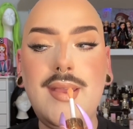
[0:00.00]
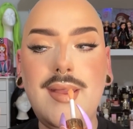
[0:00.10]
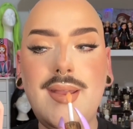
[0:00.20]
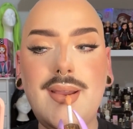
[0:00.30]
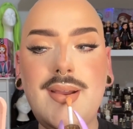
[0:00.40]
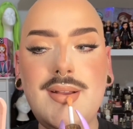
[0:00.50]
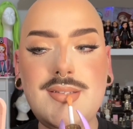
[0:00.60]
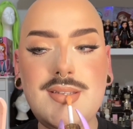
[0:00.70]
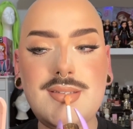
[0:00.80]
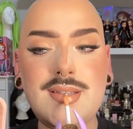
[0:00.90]
It
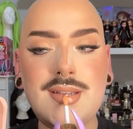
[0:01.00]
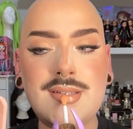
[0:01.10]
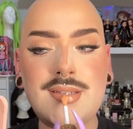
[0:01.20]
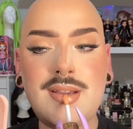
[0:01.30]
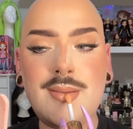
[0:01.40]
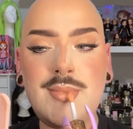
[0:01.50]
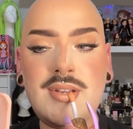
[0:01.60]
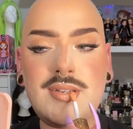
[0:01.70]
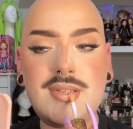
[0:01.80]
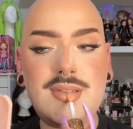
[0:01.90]
has this like
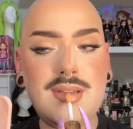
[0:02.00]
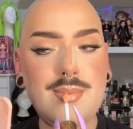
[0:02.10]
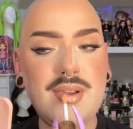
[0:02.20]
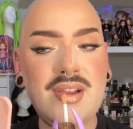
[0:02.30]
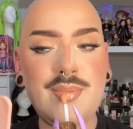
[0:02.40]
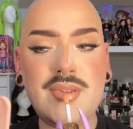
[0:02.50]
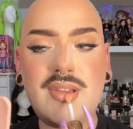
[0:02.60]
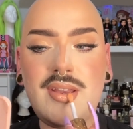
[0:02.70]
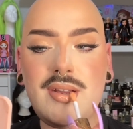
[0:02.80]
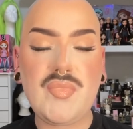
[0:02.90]
diamond tip
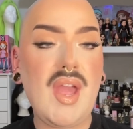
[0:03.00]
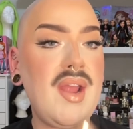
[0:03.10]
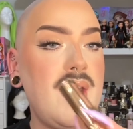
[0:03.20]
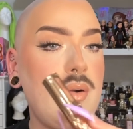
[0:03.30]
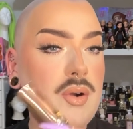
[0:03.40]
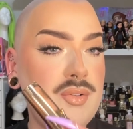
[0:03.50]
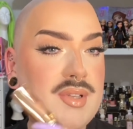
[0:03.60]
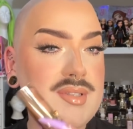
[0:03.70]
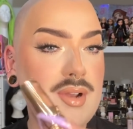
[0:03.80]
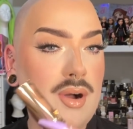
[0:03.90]
applicator. I now own
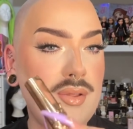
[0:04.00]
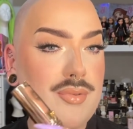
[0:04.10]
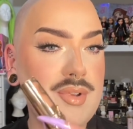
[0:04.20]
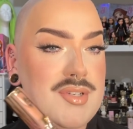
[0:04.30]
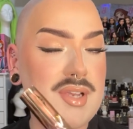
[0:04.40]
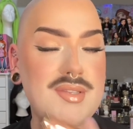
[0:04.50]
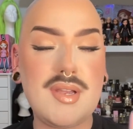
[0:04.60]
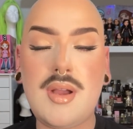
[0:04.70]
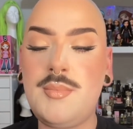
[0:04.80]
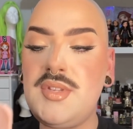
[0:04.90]
this in all three shades it
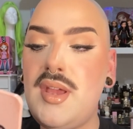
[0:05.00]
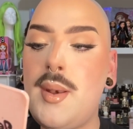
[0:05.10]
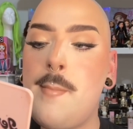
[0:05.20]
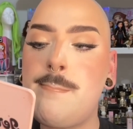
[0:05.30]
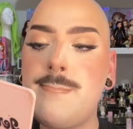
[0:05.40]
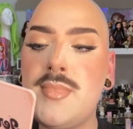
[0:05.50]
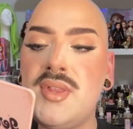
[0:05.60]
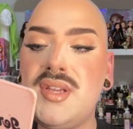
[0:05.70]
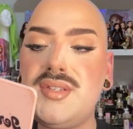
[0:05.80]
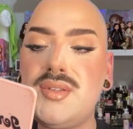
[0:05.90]
comes in.
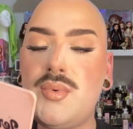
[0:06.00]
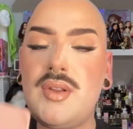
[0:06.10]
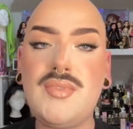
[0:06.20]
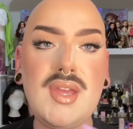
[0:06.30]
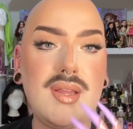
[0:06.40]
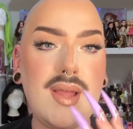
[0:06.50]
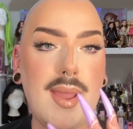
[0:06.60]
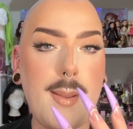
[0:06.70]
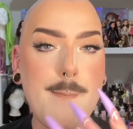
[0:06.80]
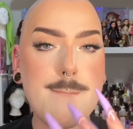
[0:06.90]
This is one of the
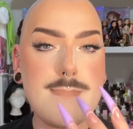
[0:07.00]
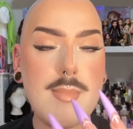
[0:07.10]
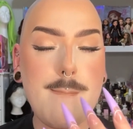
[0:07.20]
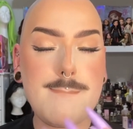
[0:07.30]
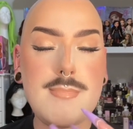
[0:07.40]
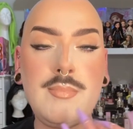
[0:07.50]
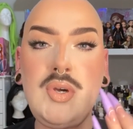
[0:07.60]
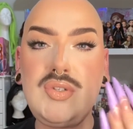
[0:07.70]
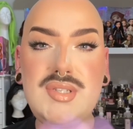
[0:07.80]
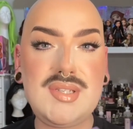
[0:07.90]
like most